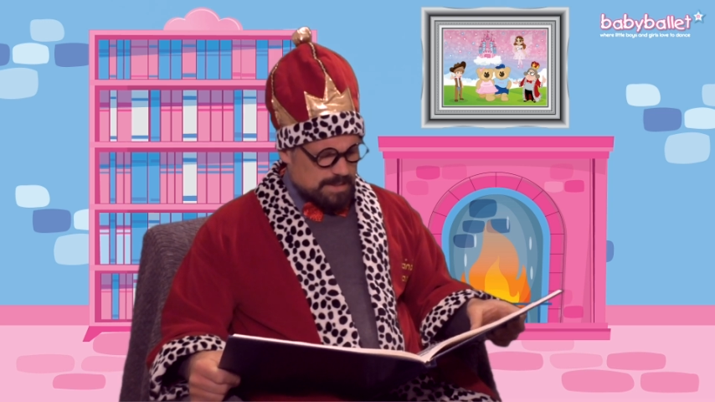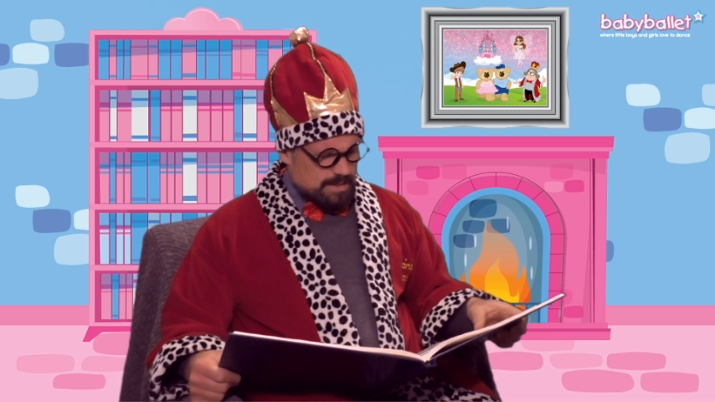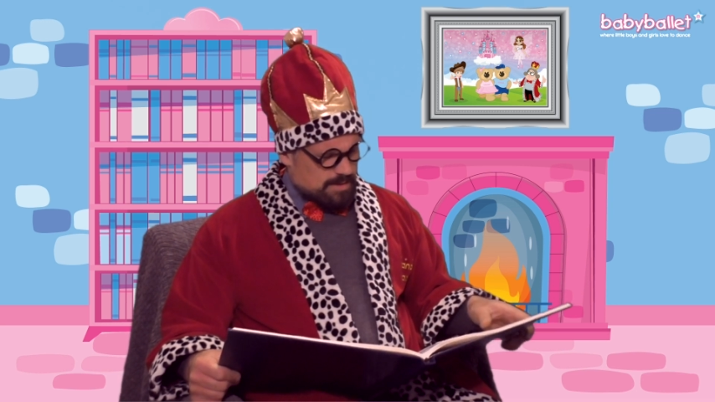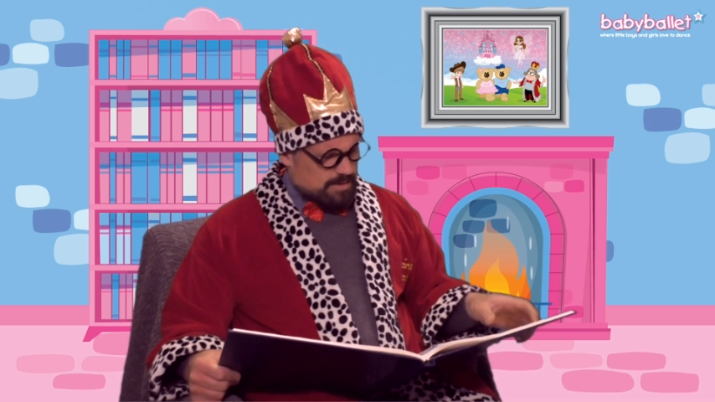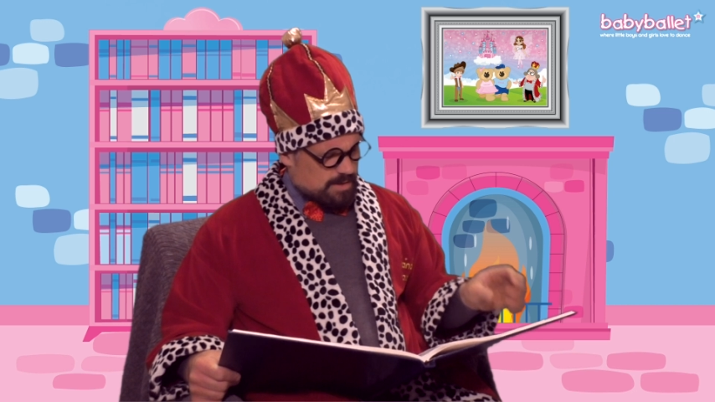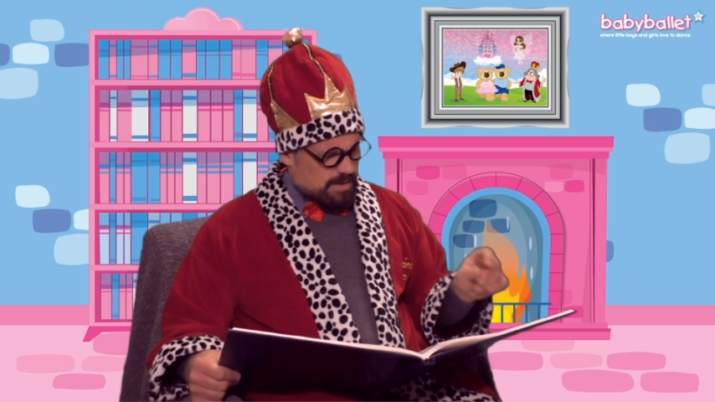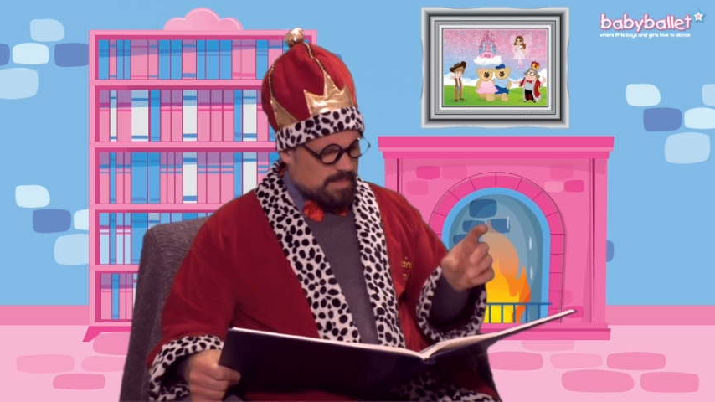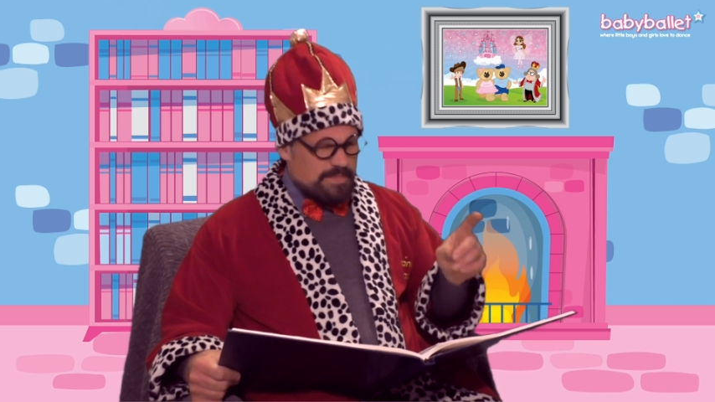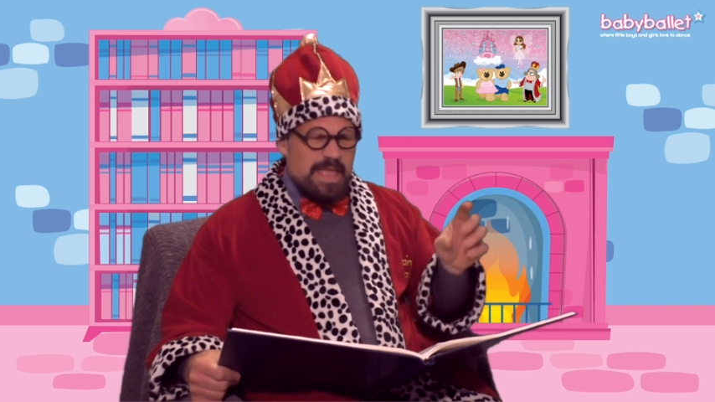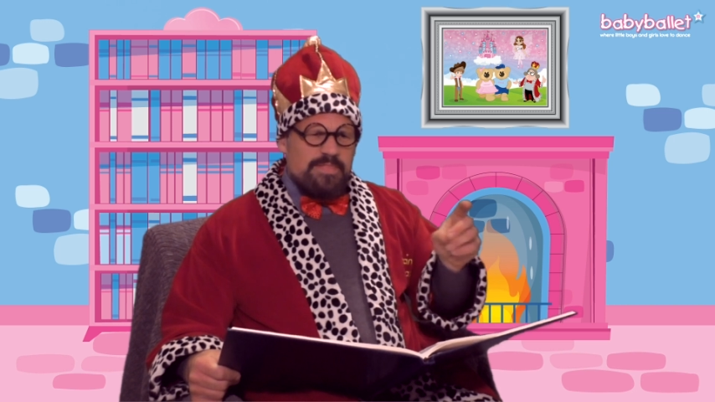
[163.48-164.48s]

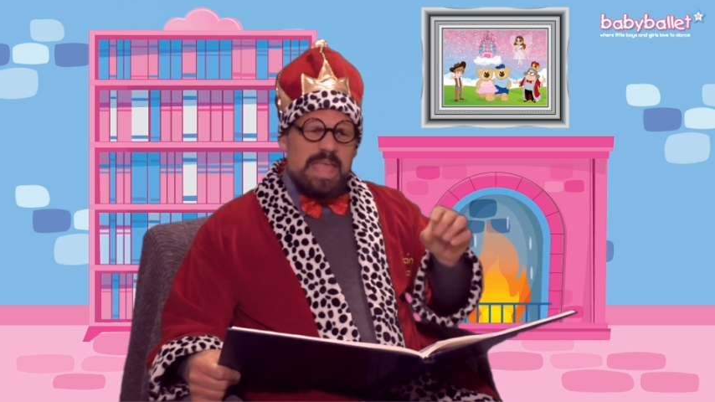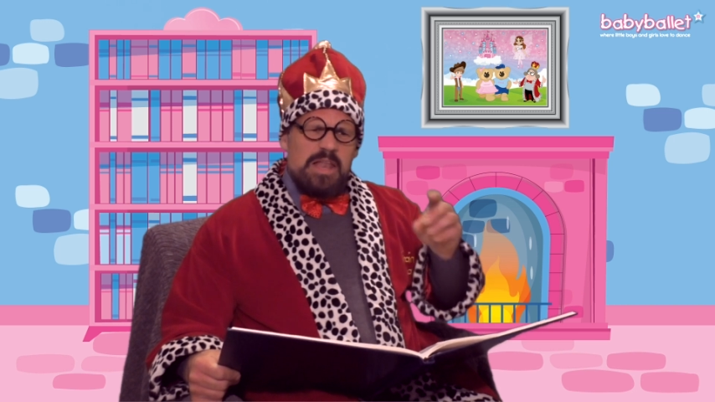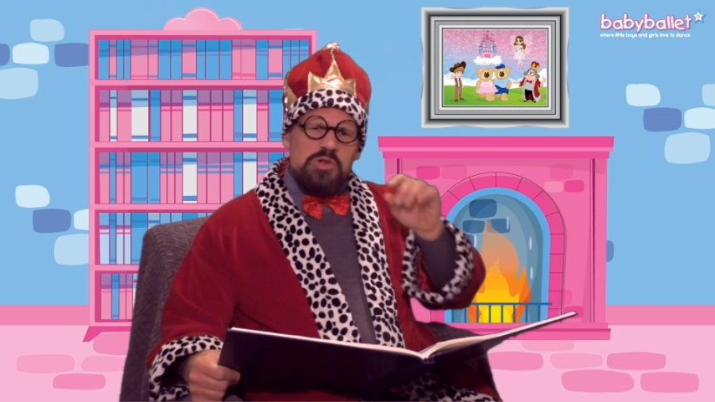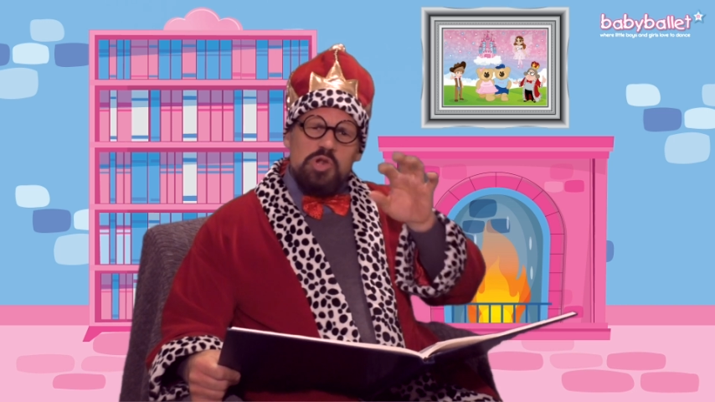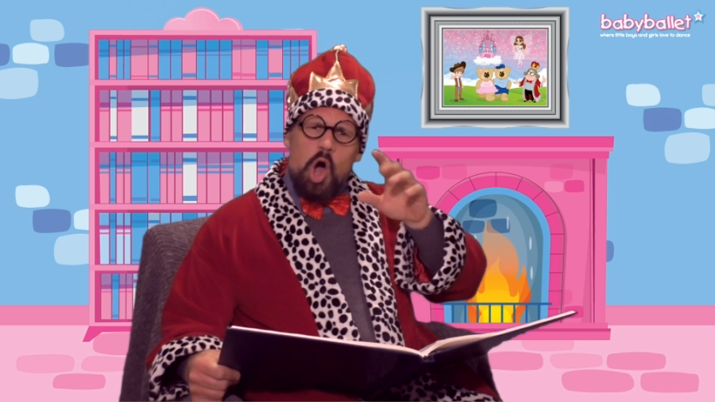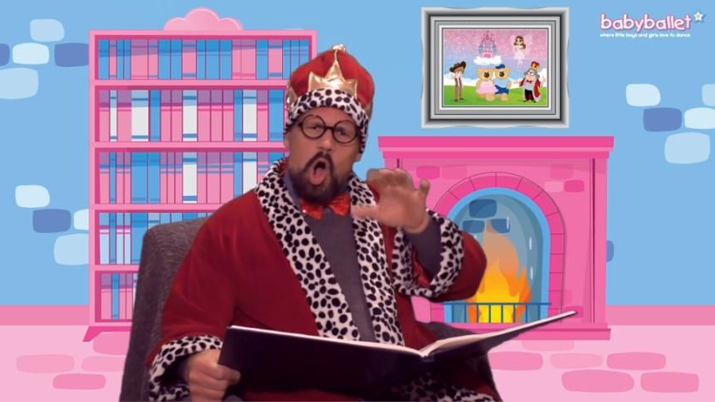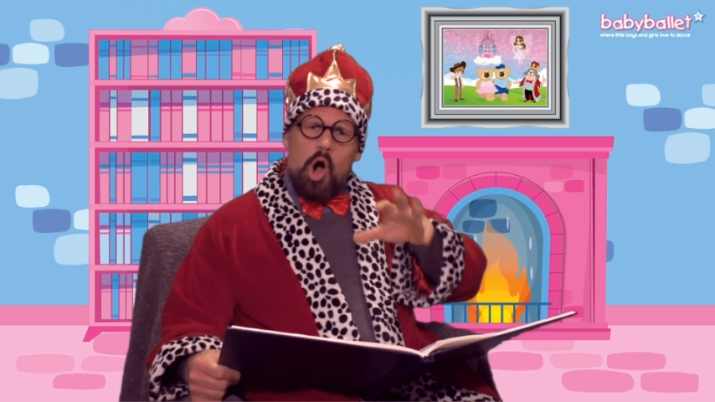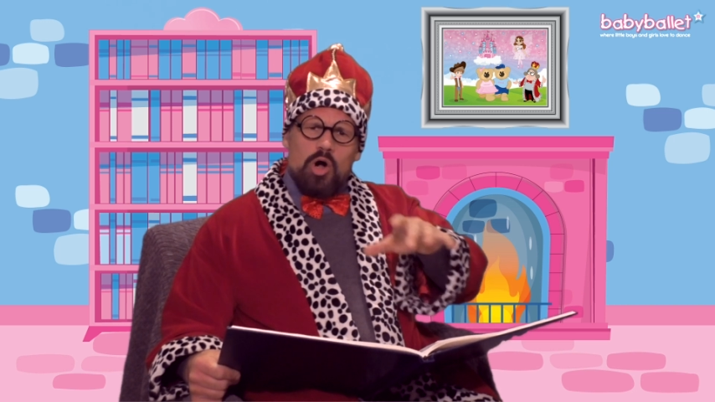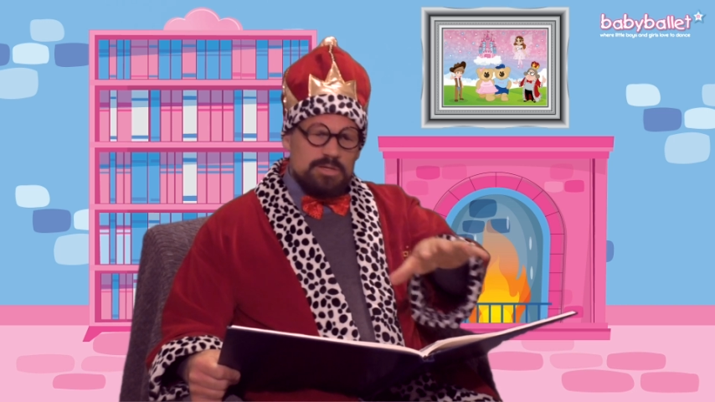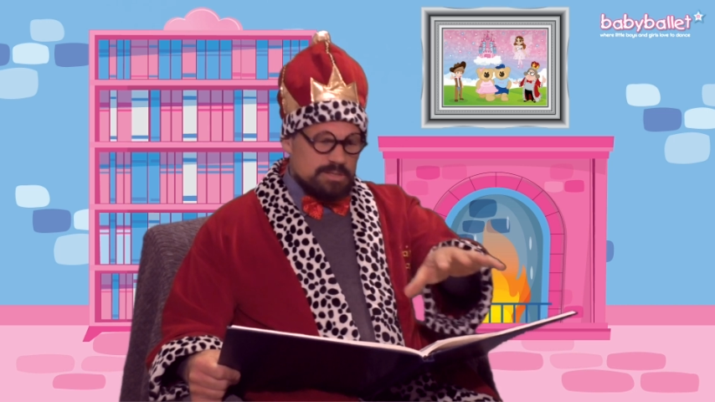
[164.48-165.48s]
They're
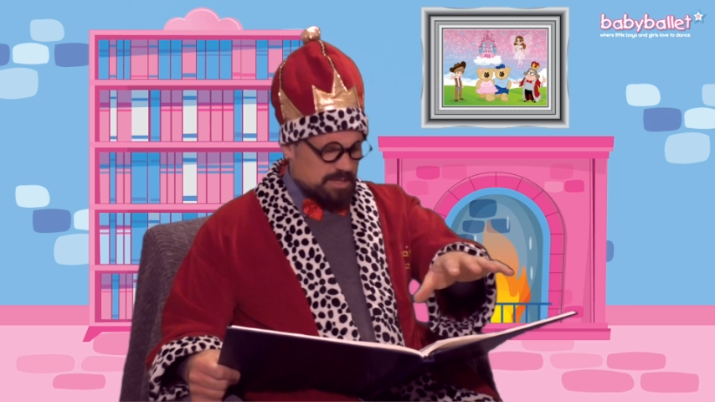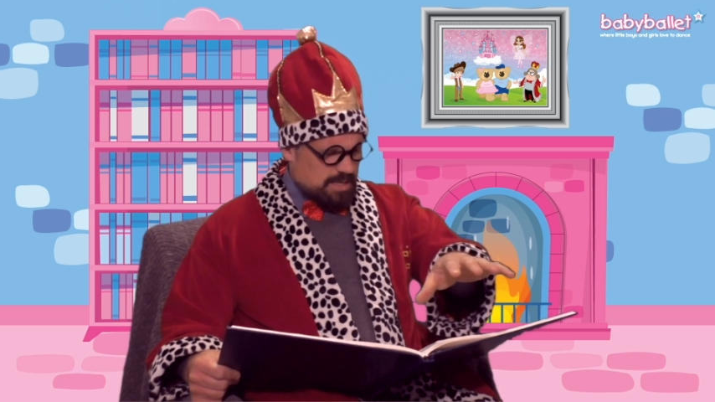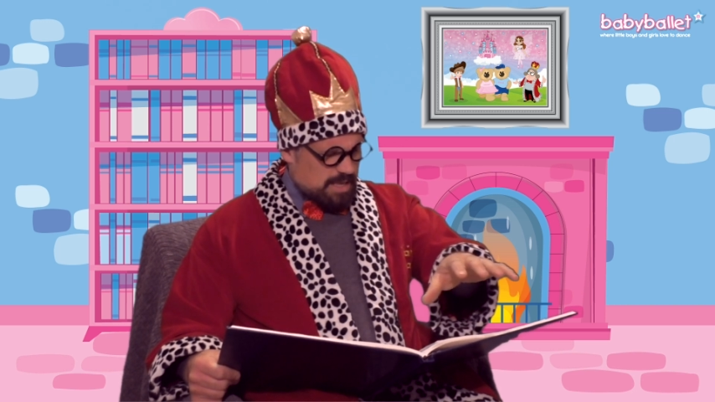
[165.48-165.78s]
long,